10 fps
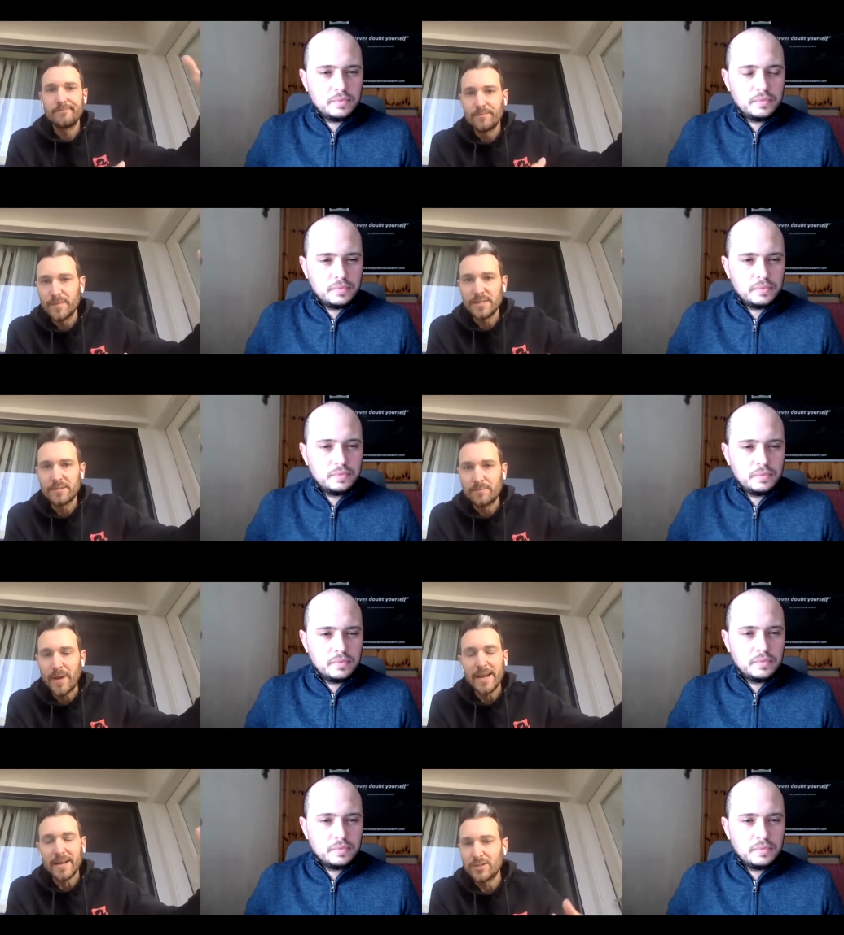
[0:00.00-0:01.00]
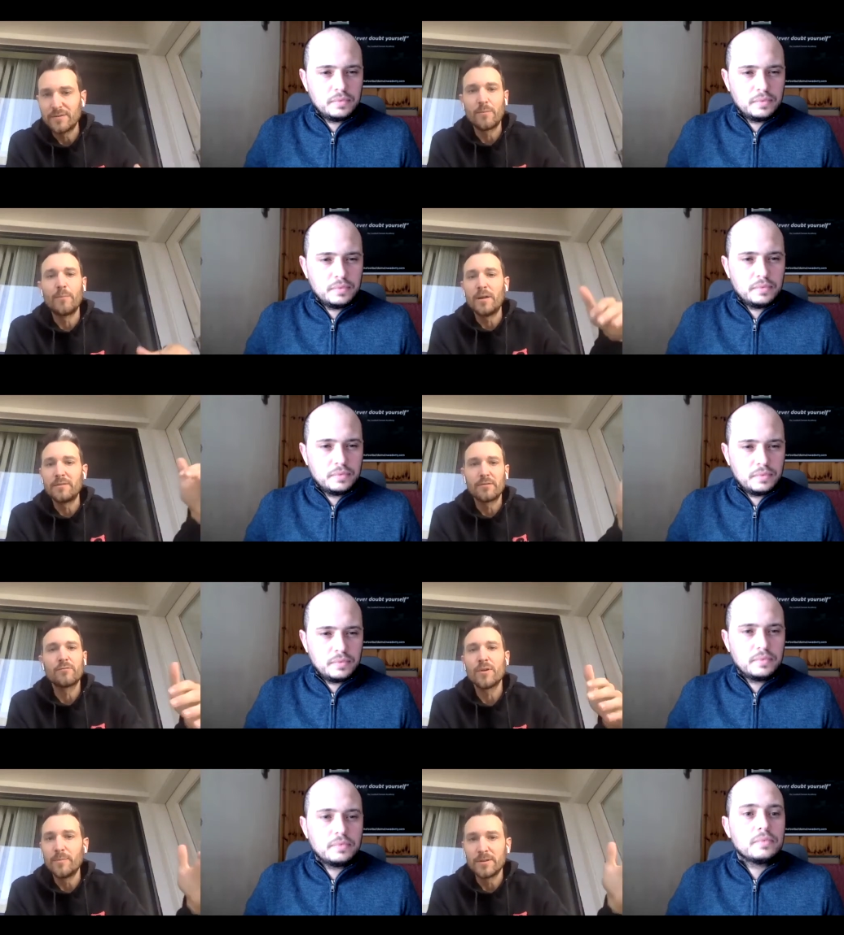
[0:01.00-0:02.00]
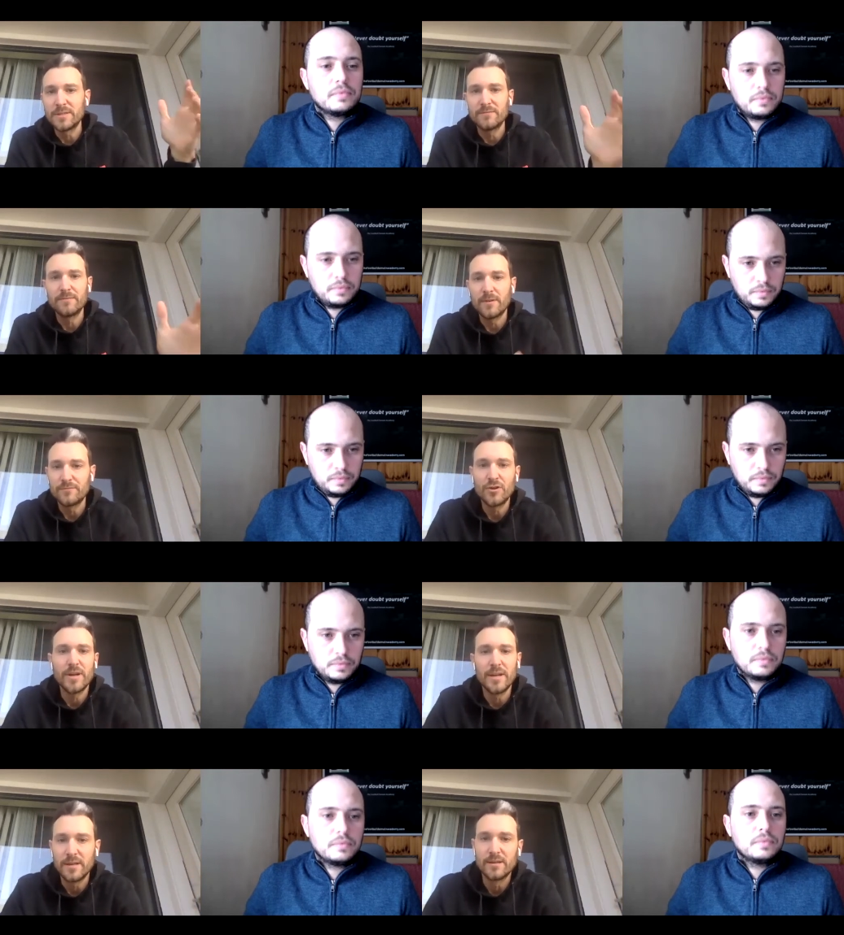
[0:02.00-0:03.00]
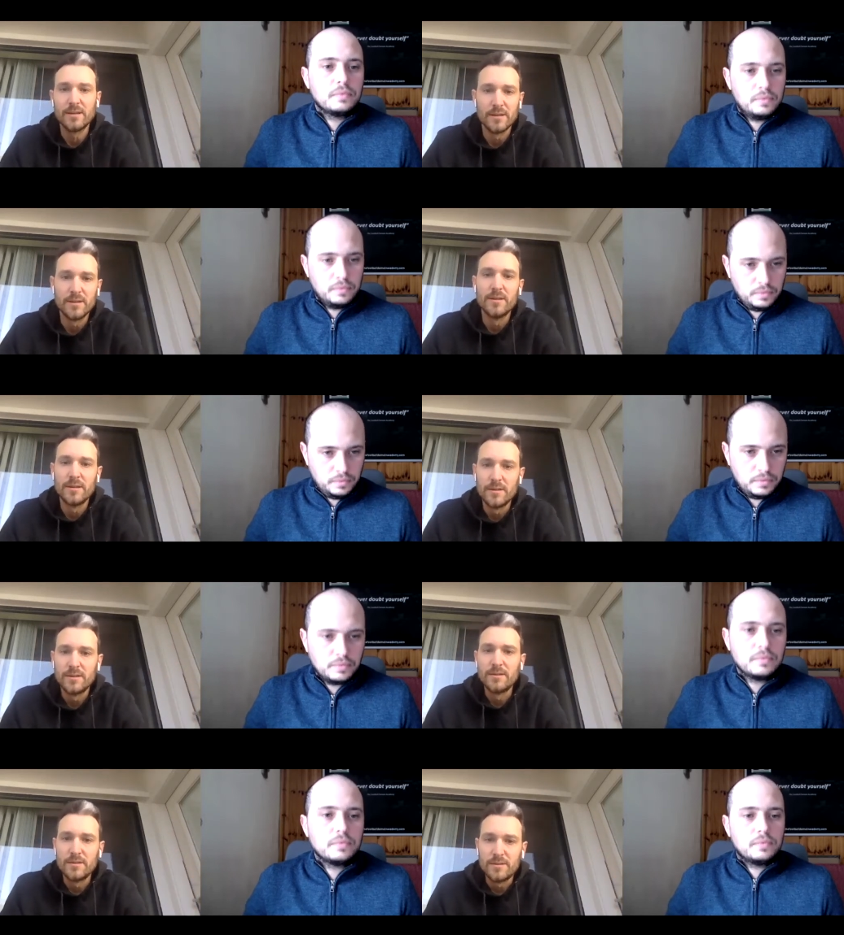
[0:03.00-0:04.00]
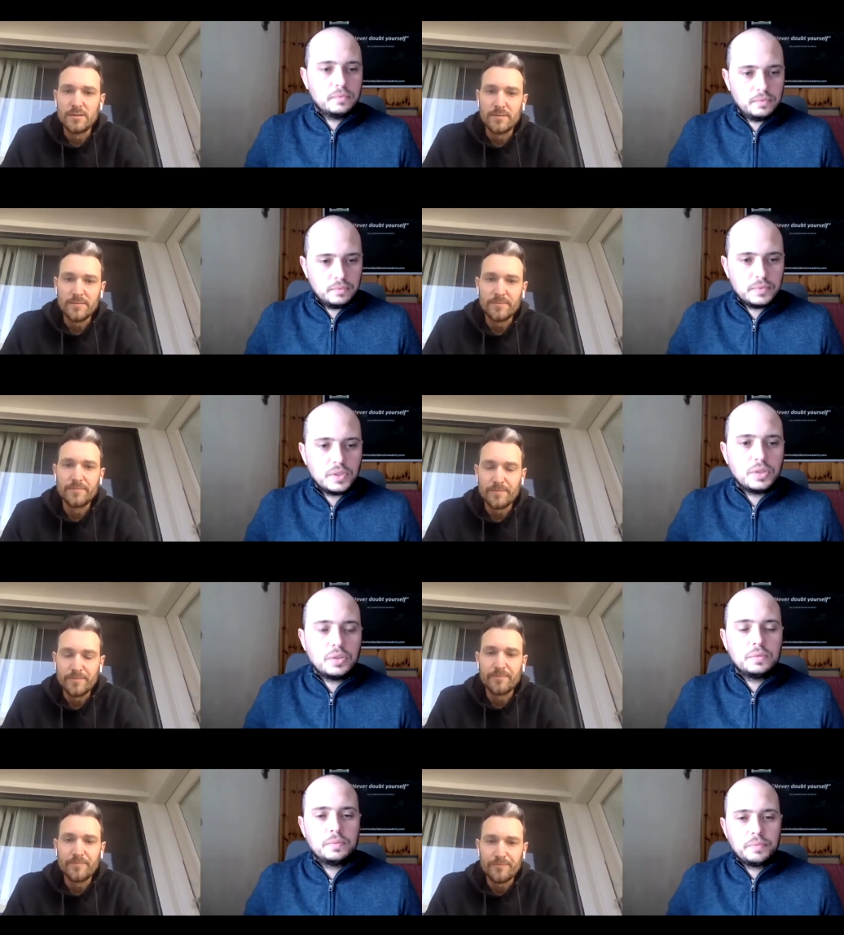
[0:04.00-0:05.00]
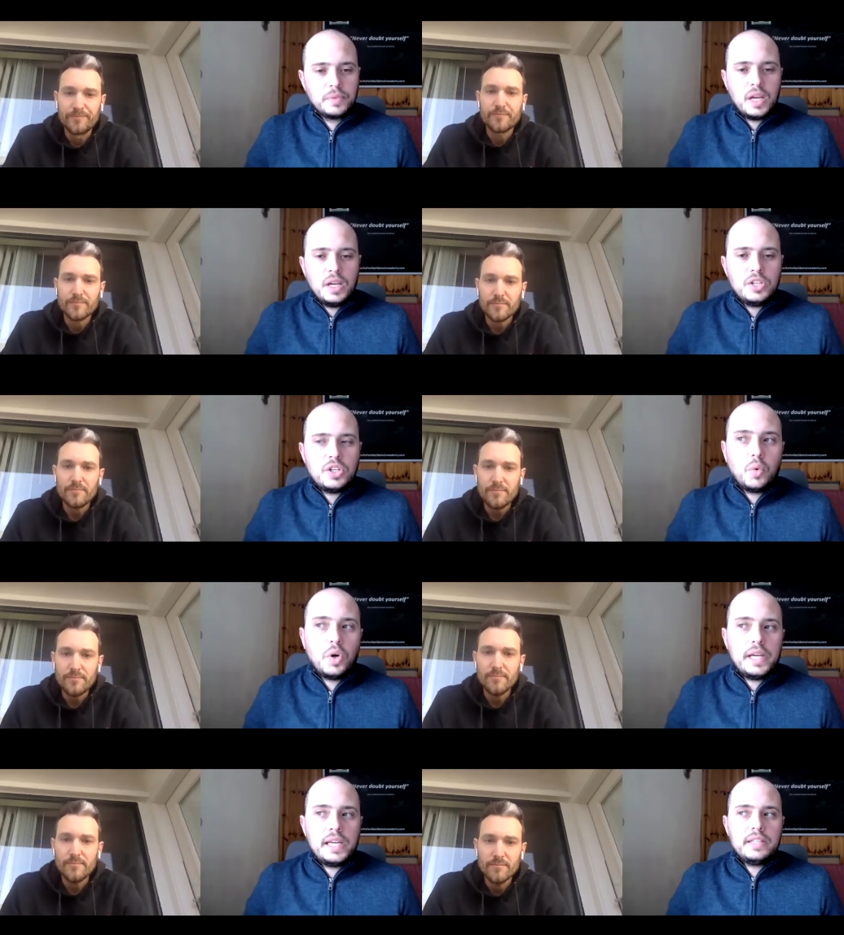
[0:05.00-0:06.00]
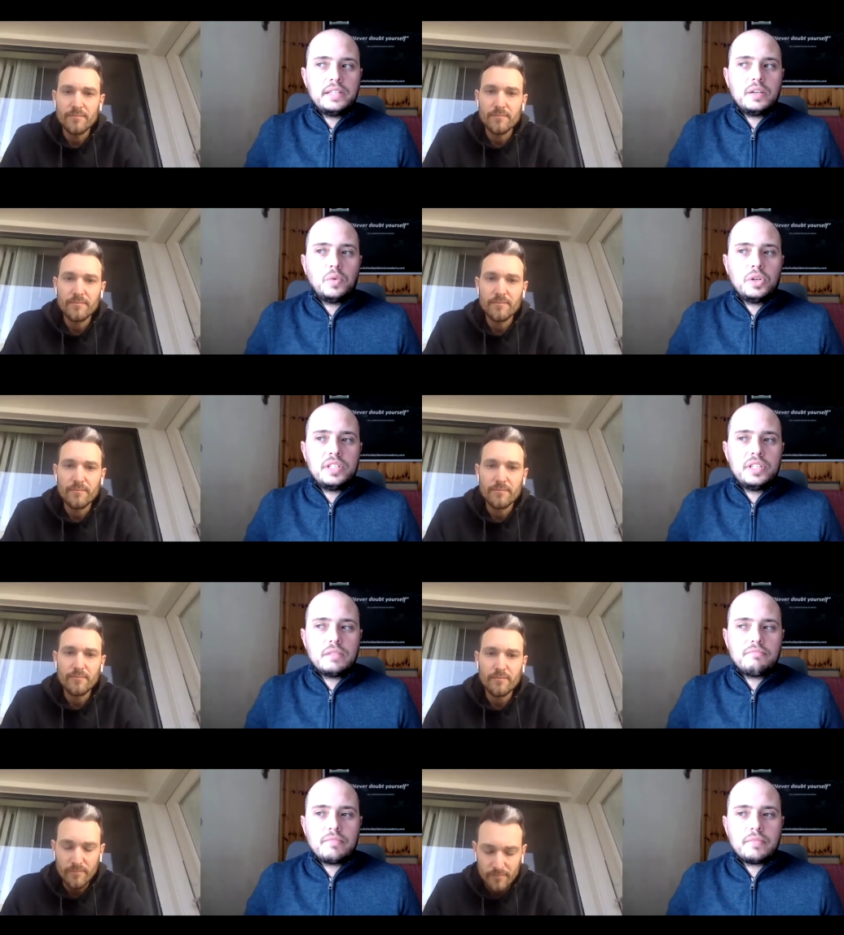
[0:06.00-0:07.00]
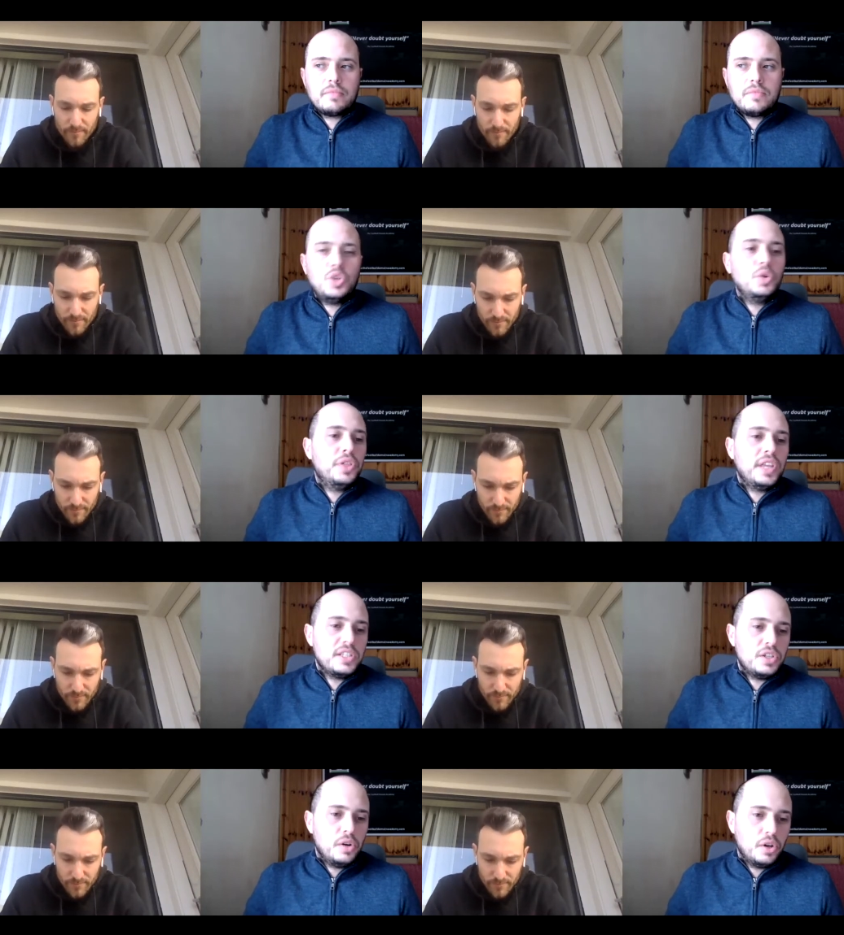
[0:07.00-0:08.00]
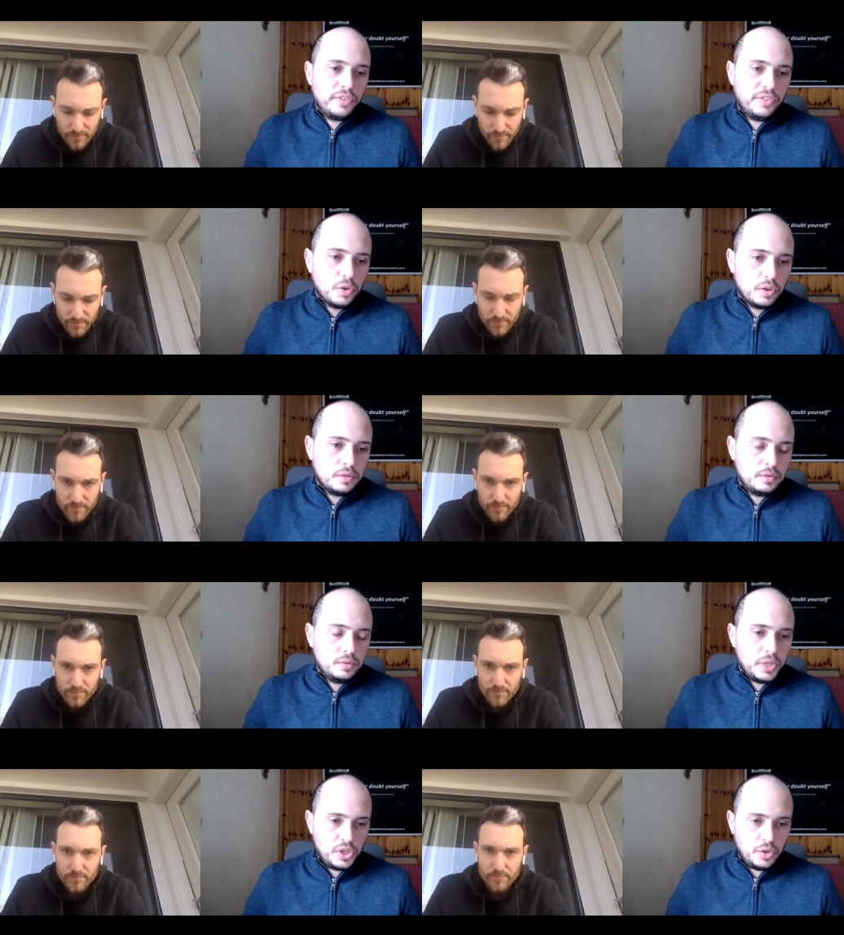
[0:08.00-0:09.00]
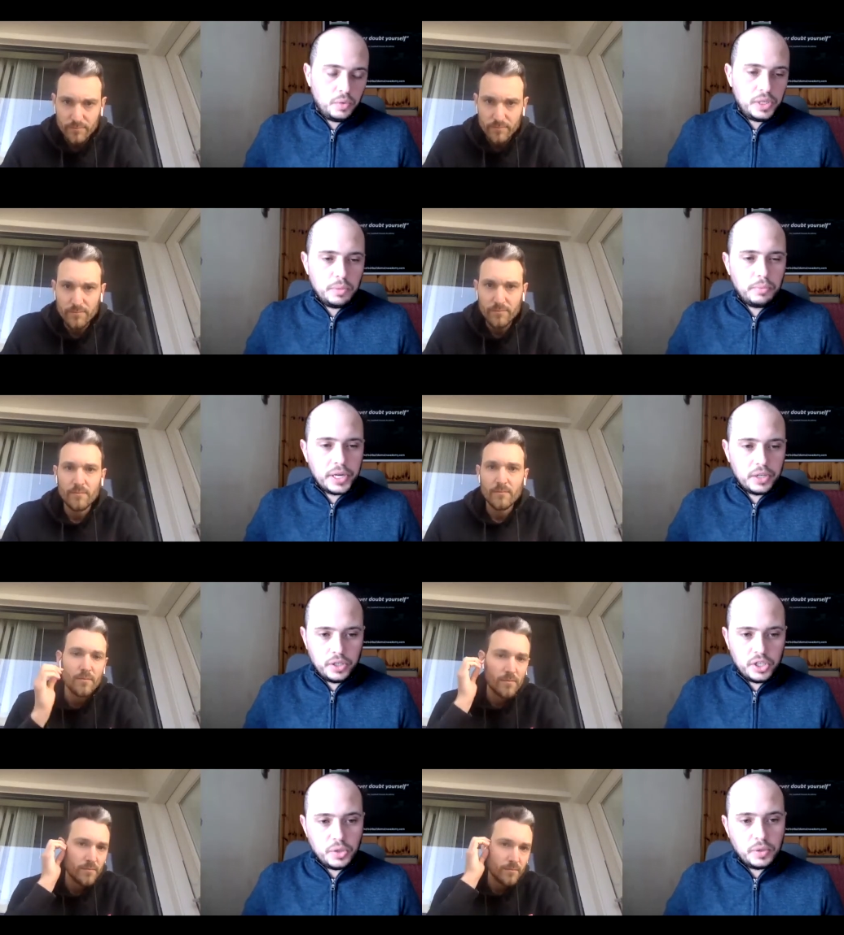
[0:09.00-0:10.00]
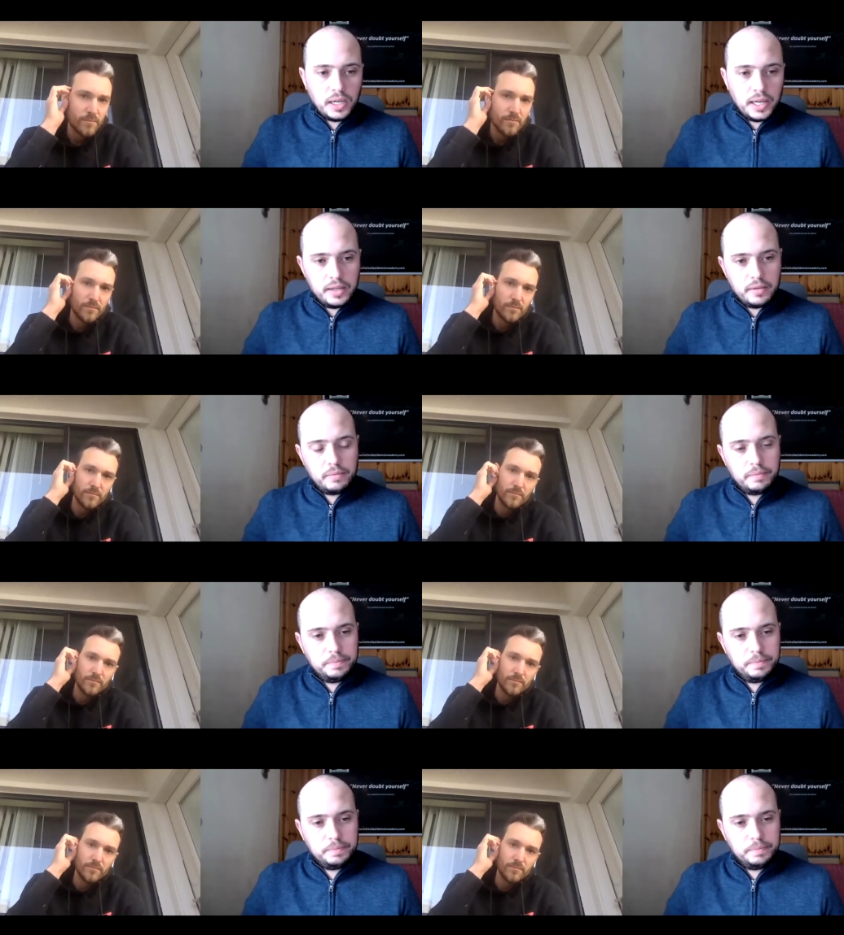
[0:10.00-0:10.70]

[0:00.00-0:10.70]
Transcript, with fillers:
Speaker 1: this package of a month or three months of, of training mm-hmm. Mm-hmm. cool
Speaker 2: so what is what's two things you look for when you when you bring on a new client